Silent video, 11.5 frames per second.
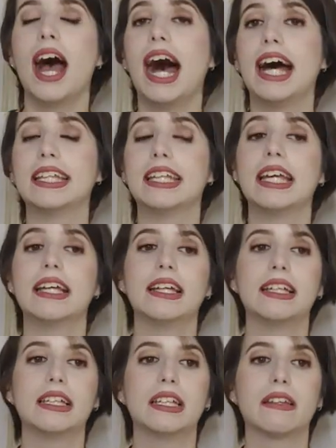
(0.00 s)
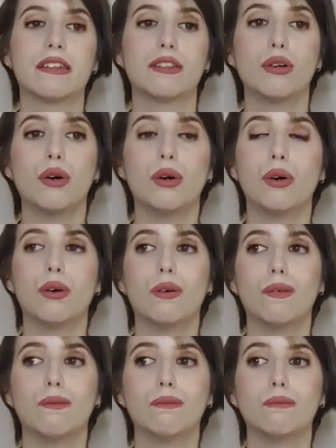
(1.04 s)
And
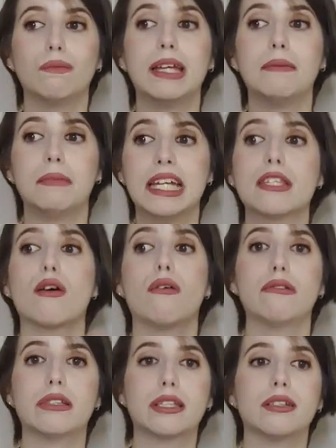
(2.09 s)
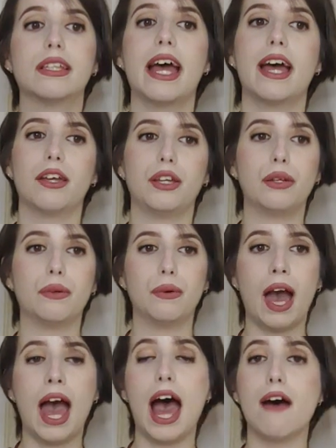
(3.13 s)
so it means also that you
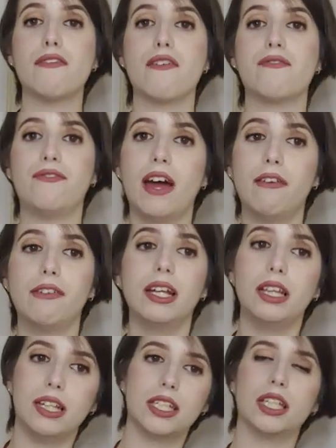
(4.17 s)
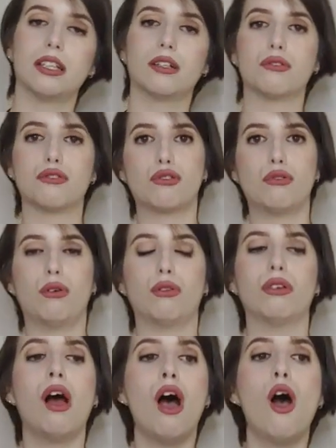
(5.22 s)
have very little
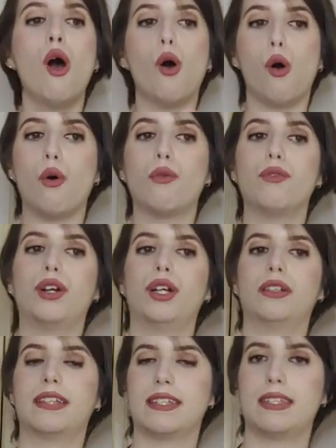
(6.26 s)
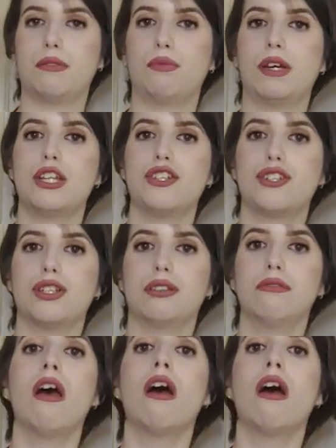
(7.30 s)
control over the situation